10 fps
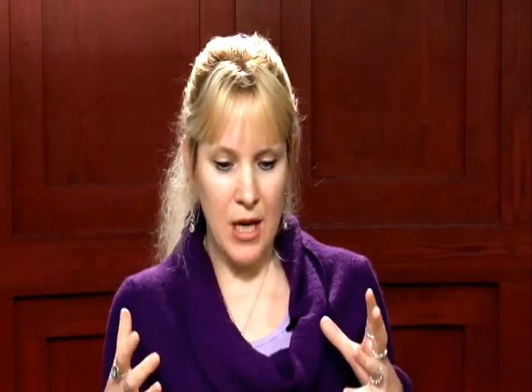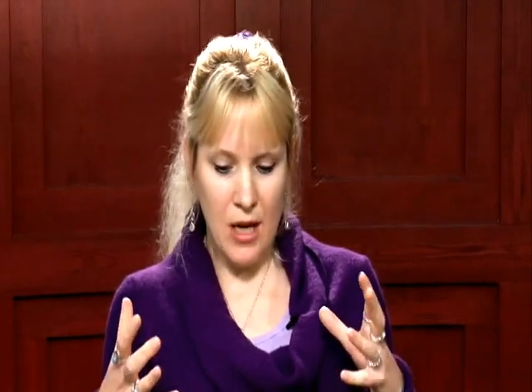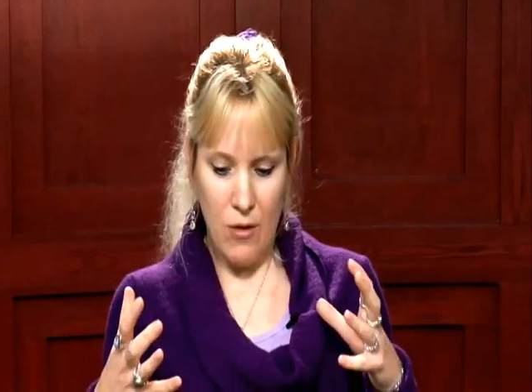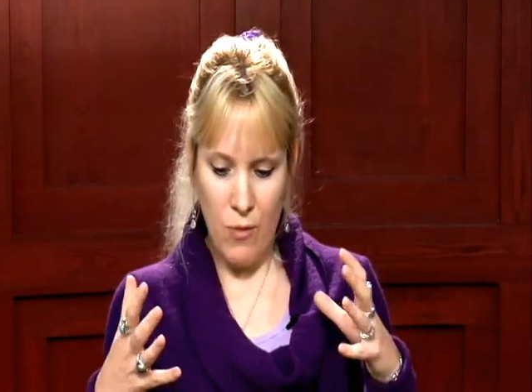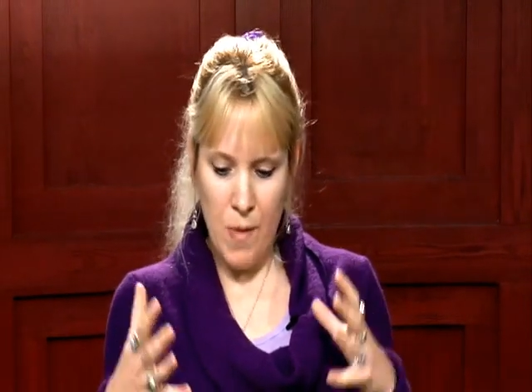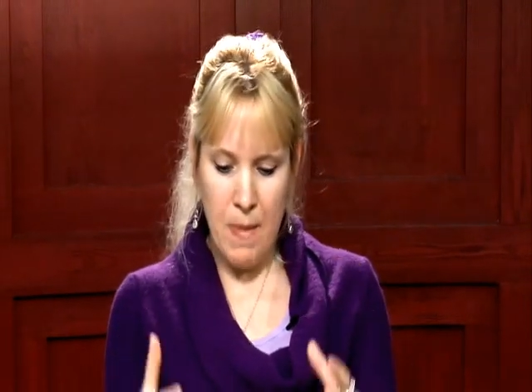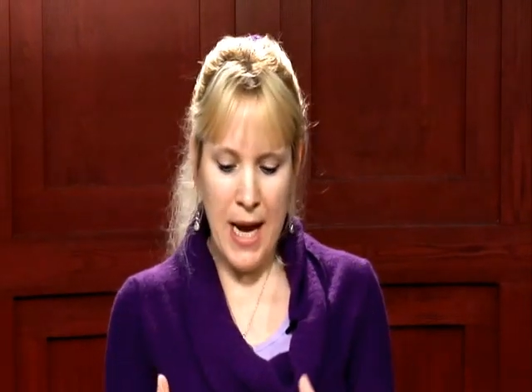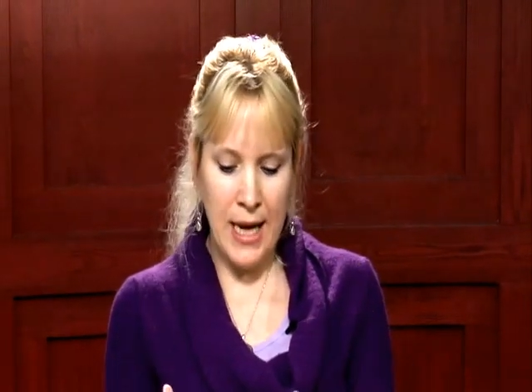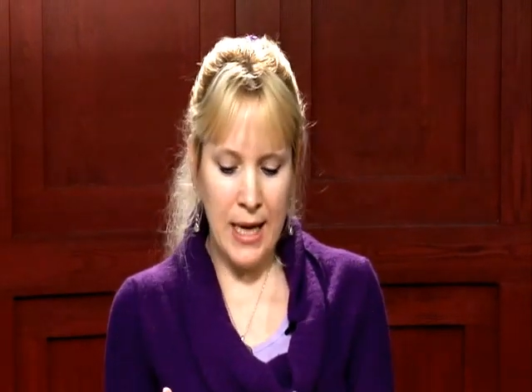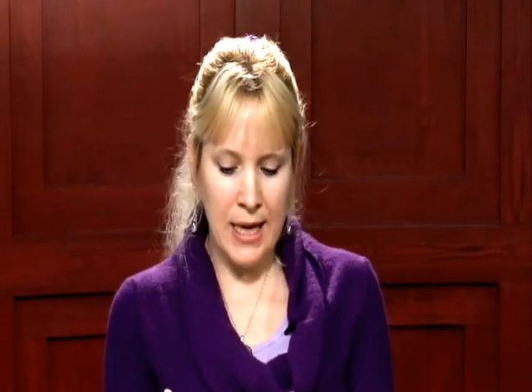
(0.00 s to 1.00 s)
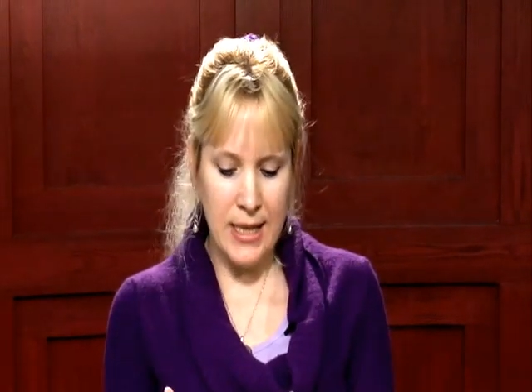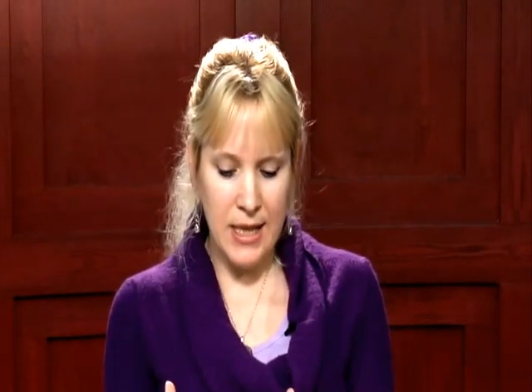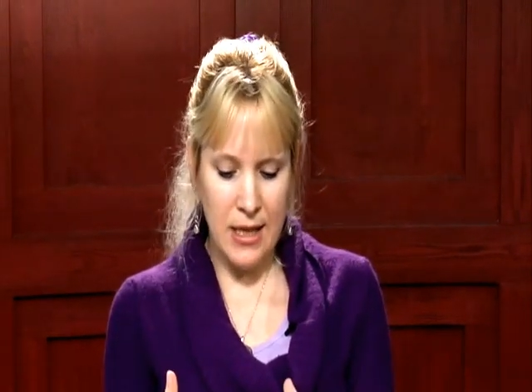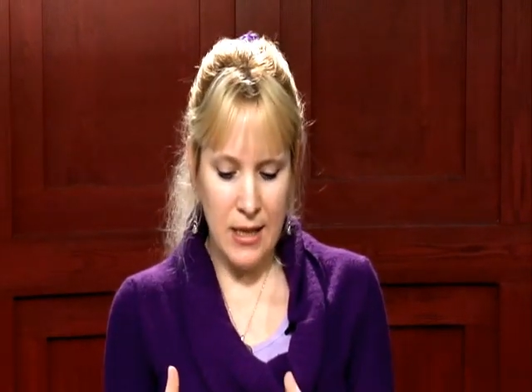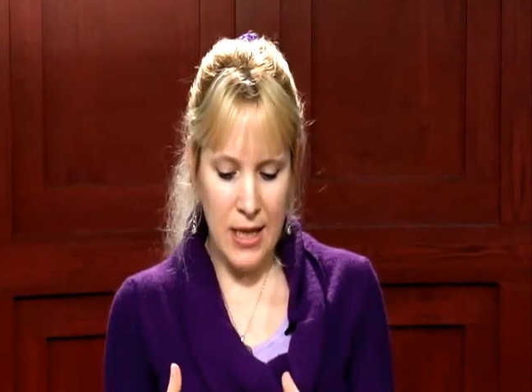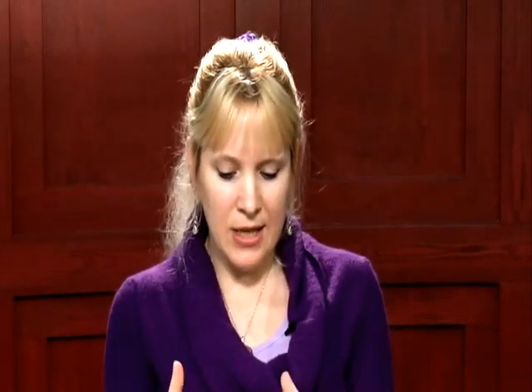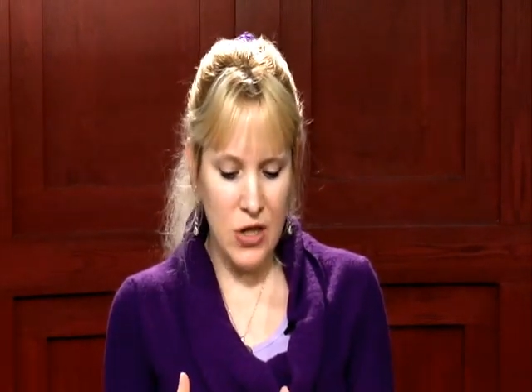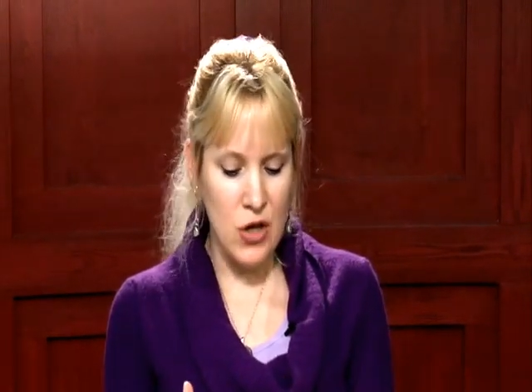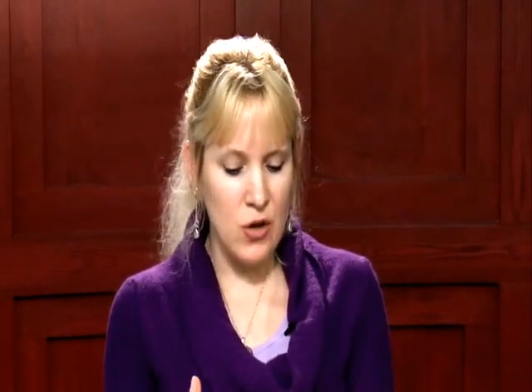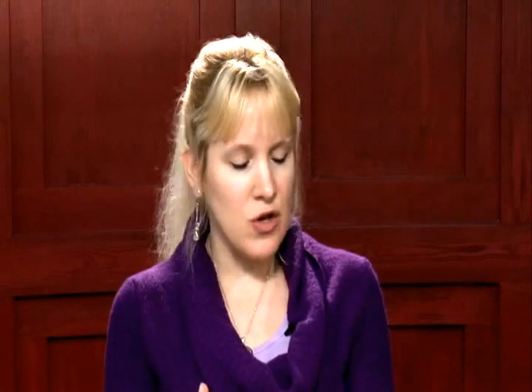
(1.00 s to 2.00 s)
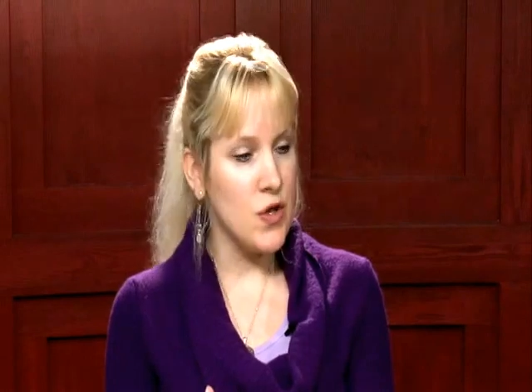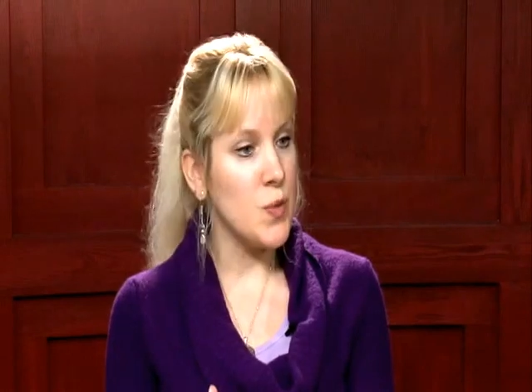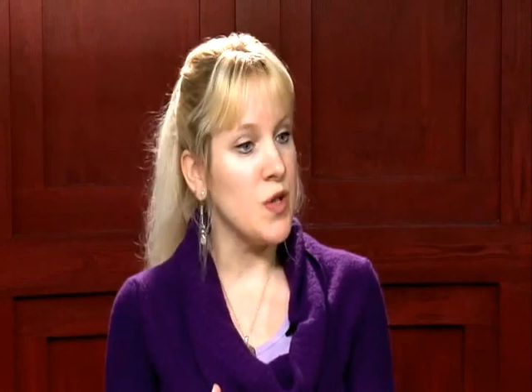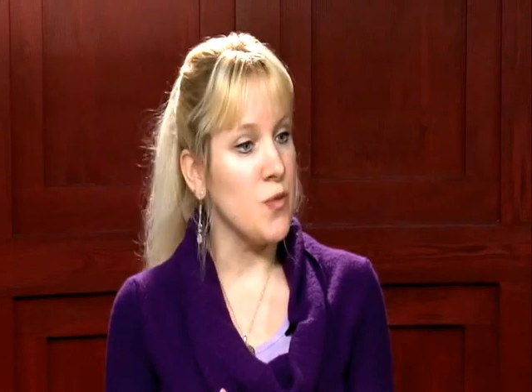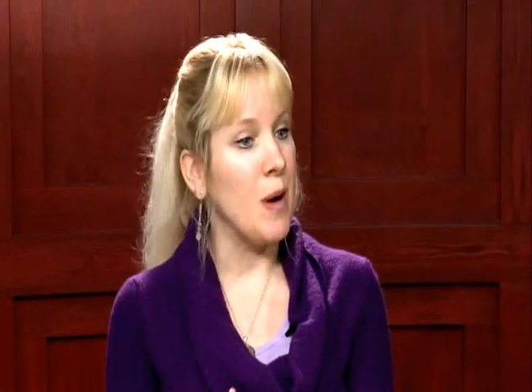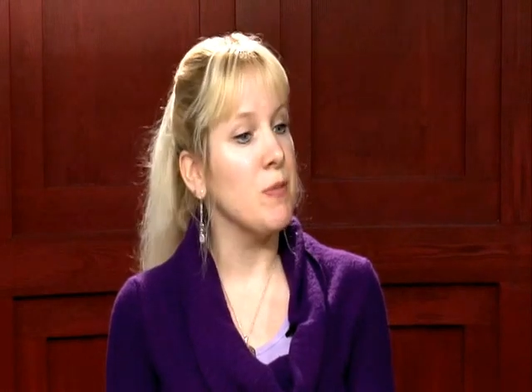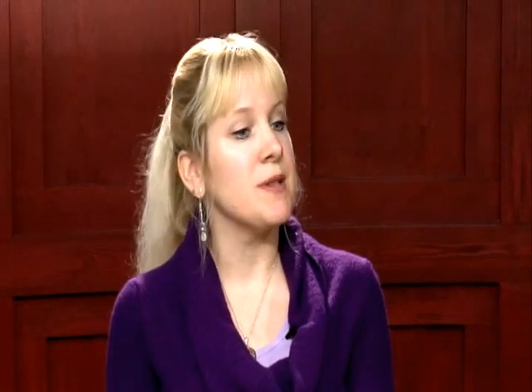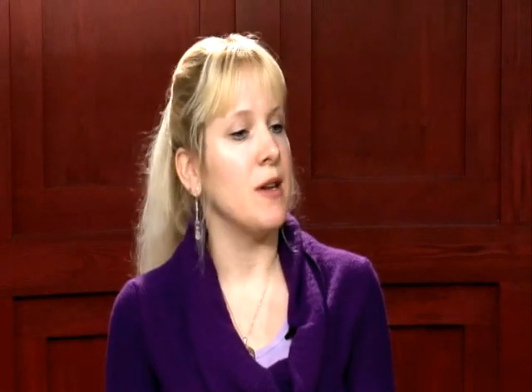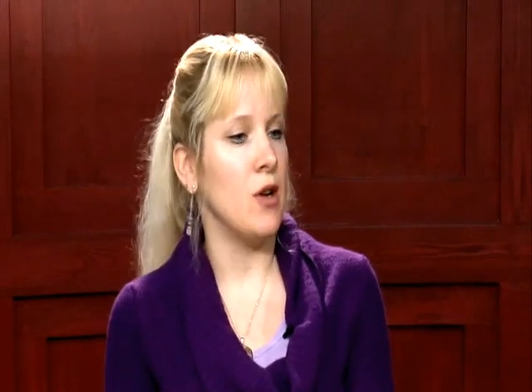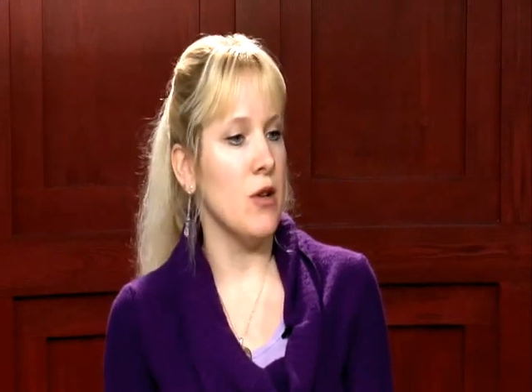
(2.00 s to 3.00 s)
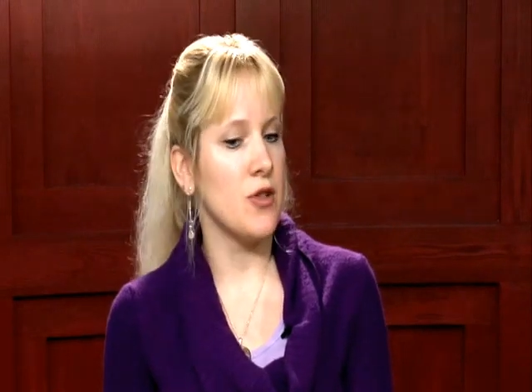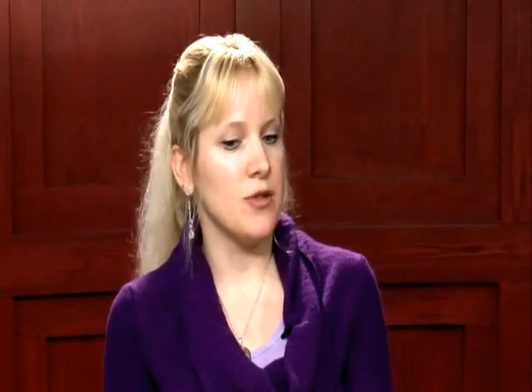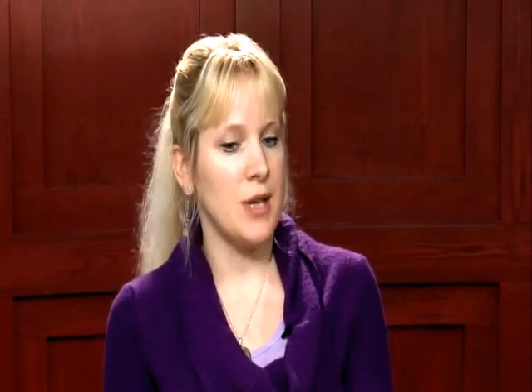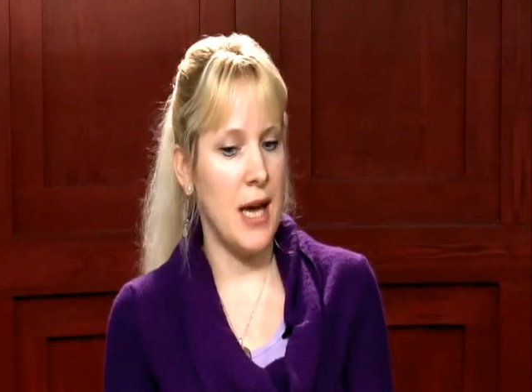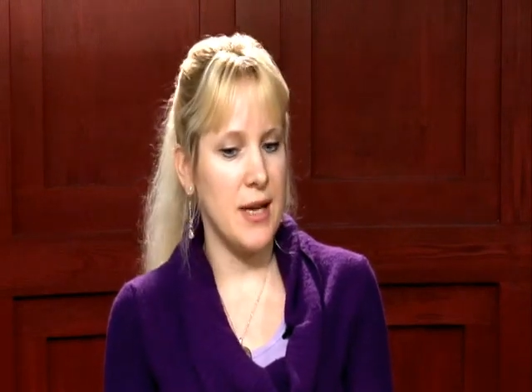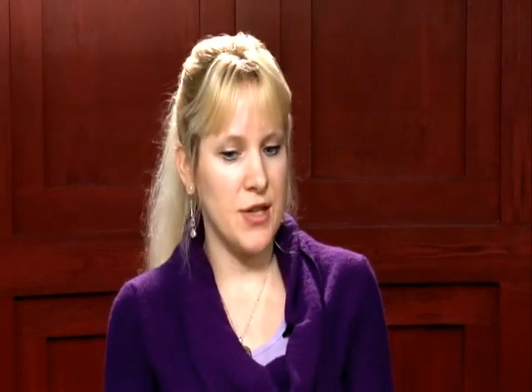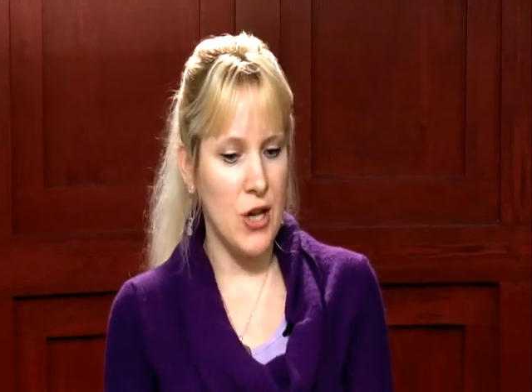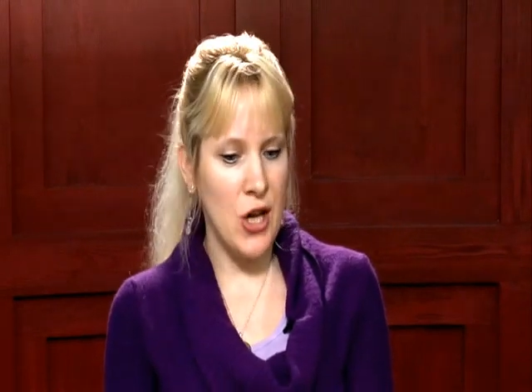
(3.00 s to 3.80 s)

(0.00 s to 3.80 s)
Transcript: remaining as institutions which represent cultural taste.